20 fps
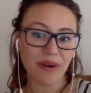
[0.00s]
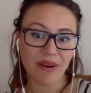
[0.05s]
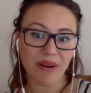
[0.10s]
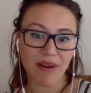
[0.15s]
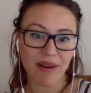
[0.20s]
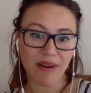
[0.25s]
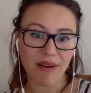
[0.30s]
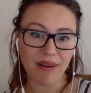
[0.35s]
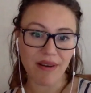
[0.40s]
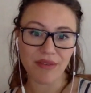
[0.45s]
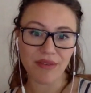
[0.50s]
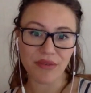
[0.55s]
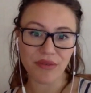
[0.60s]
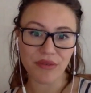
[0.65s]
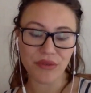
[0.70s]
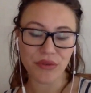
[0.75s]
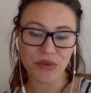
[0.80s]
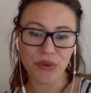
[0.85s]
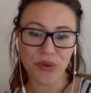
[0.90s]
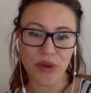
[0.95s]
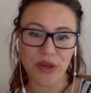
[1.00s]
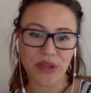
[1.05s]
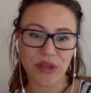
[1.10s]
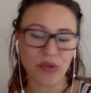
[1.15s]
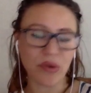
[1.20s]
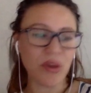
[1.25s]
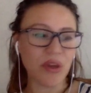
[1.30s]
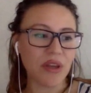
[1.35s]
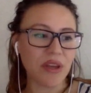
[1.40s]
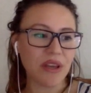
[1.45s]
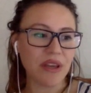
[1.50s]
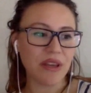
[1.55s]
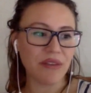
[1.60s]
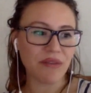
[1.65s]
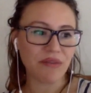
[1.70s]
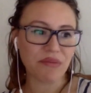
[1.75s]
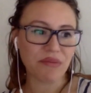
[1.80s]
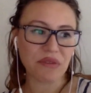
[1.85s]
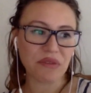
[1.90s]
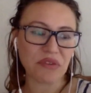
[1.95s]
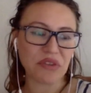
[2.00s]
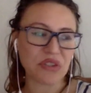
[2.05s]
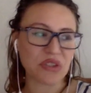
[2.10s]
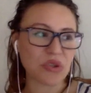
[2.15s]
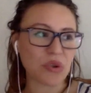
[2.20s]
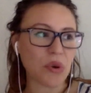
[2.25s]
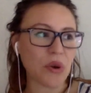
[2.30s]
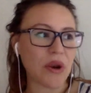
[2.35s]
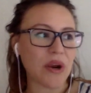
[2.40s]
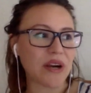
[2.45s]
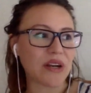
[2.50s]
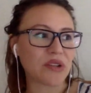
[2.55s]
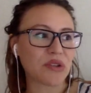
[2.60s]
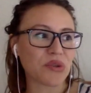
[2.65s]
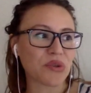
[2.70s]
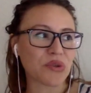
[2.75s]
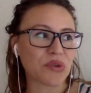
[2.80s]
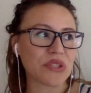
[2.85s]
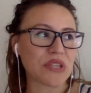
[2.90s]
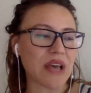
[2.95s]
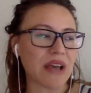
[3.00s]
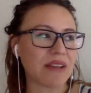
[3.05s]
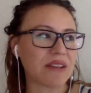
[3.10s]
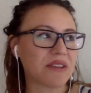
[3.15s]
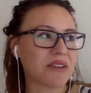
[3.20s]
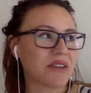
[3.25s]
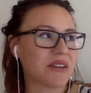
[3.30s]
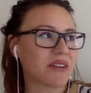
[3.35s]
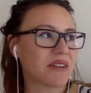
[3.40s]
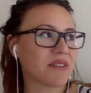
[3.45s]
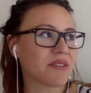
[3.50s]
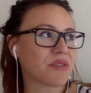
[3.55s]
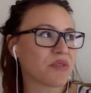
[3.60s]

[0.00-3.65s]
Yeah. Square. If it's square to Saturn,